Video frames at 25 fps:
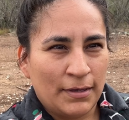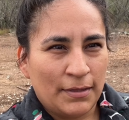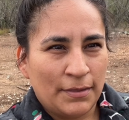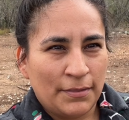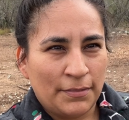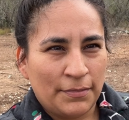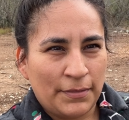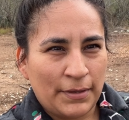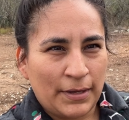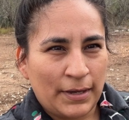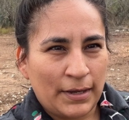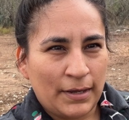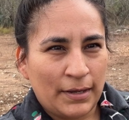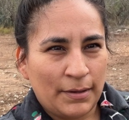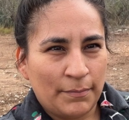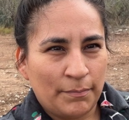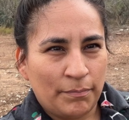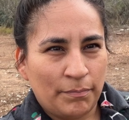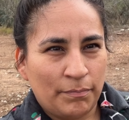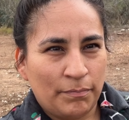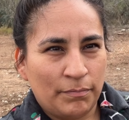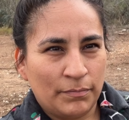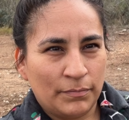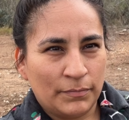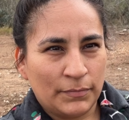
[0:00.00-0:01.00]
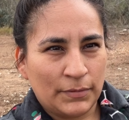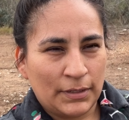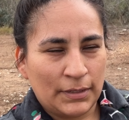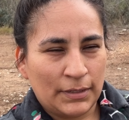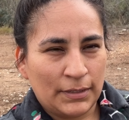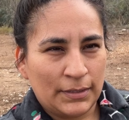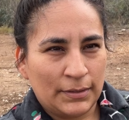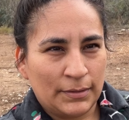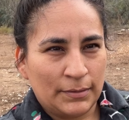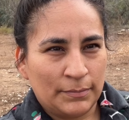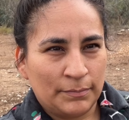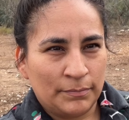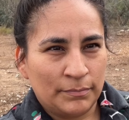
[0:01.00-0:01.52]
that
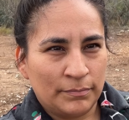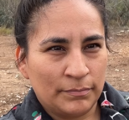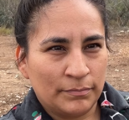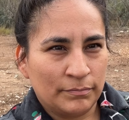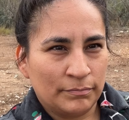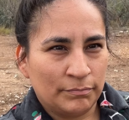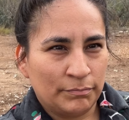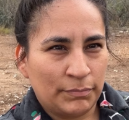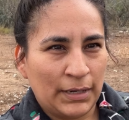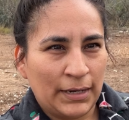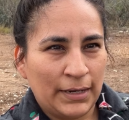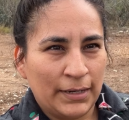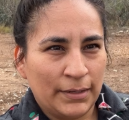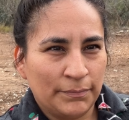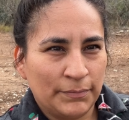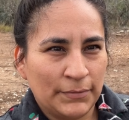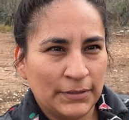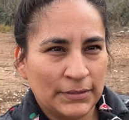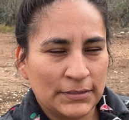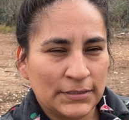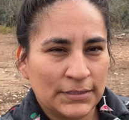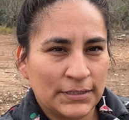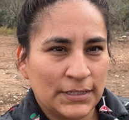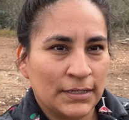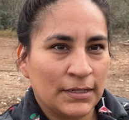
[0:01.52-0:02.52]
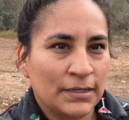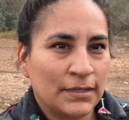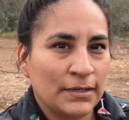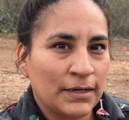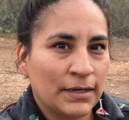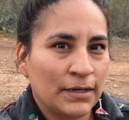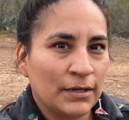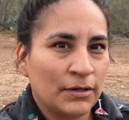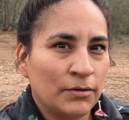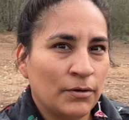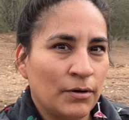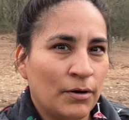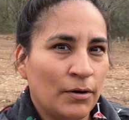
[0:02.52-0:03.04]
pipe that's sticking
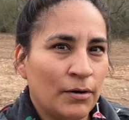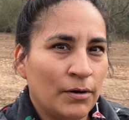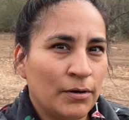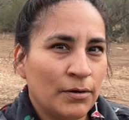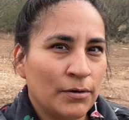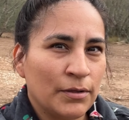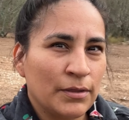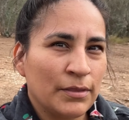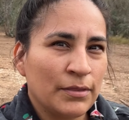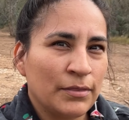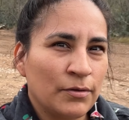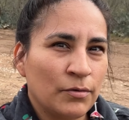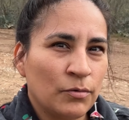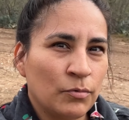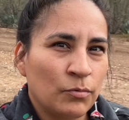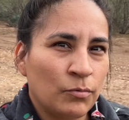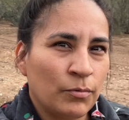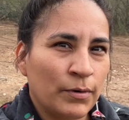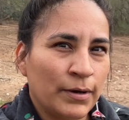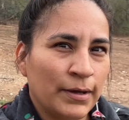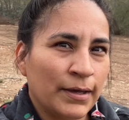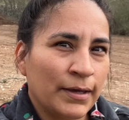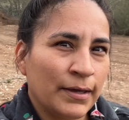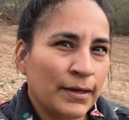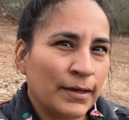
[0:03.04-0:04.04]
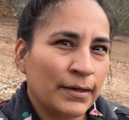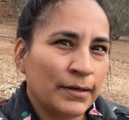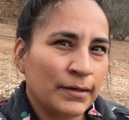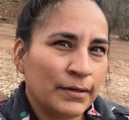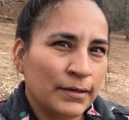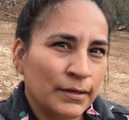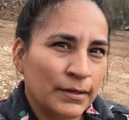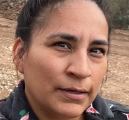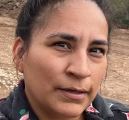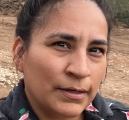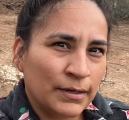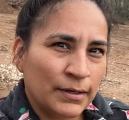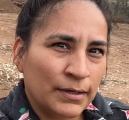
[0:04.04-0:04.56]
out all the way
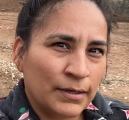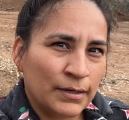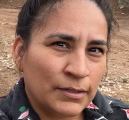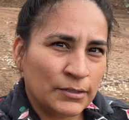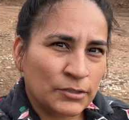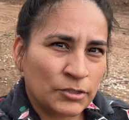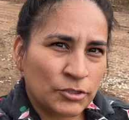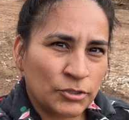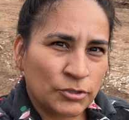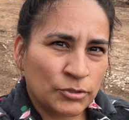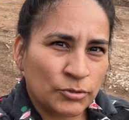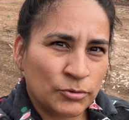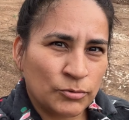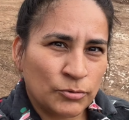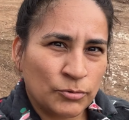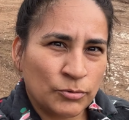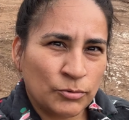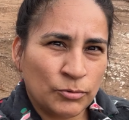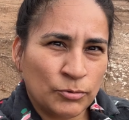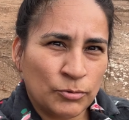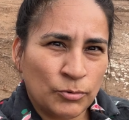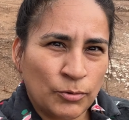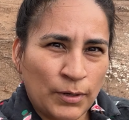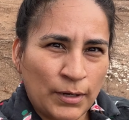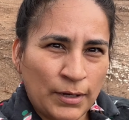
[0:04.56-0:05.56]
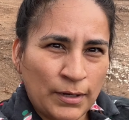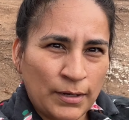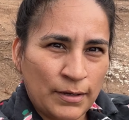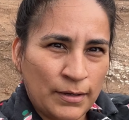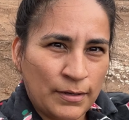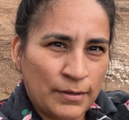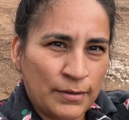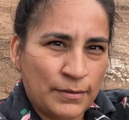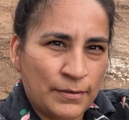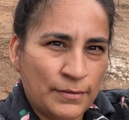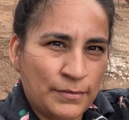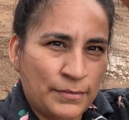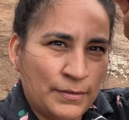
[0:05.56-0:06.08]
to
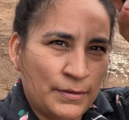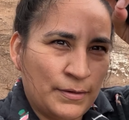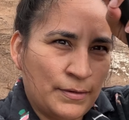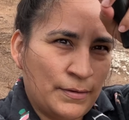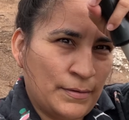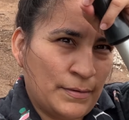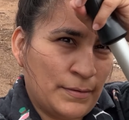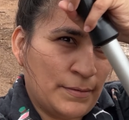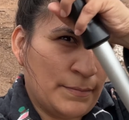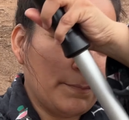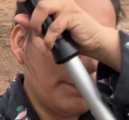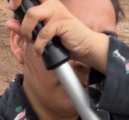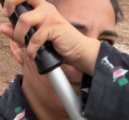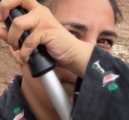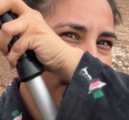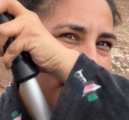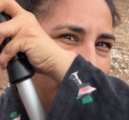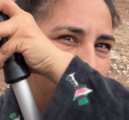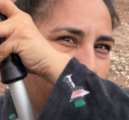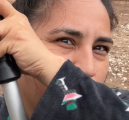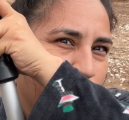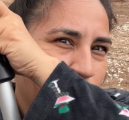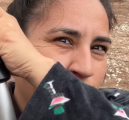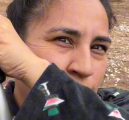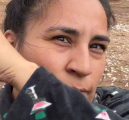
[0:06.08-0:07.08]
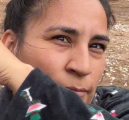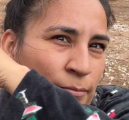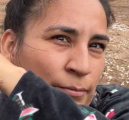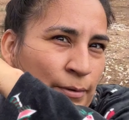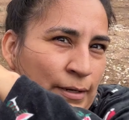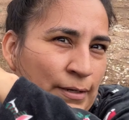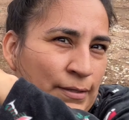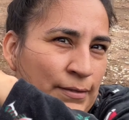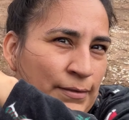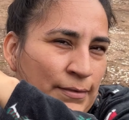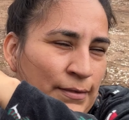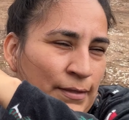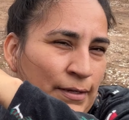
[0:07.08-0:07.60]
the meter
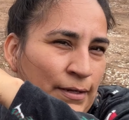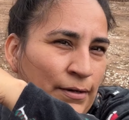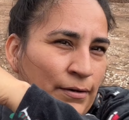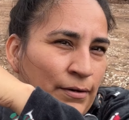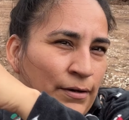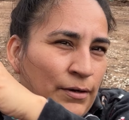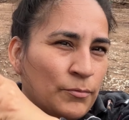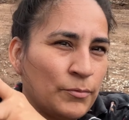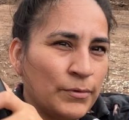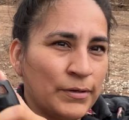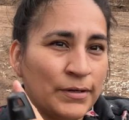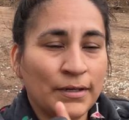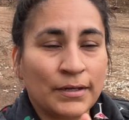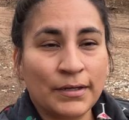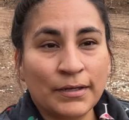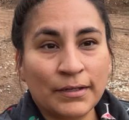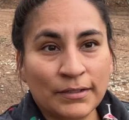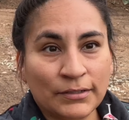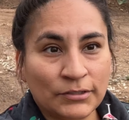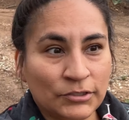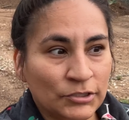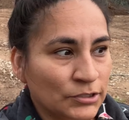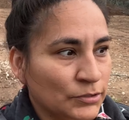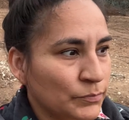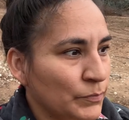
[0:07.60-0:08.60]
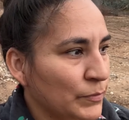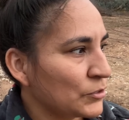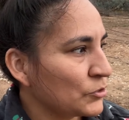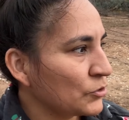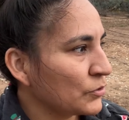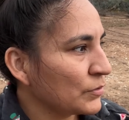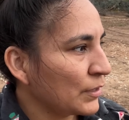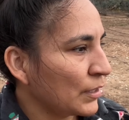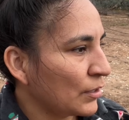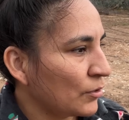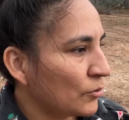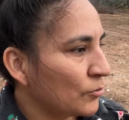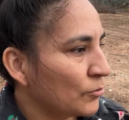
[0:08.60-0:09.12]
right there. I went ahead and just
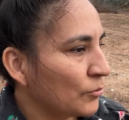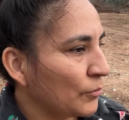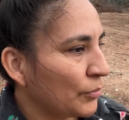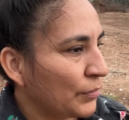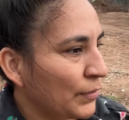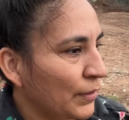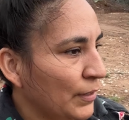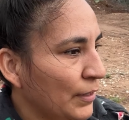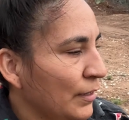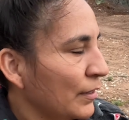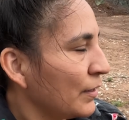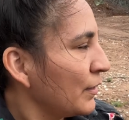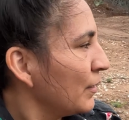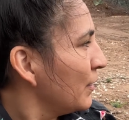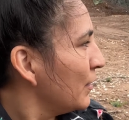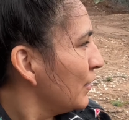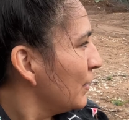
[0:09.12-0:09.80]
measured that whole thing.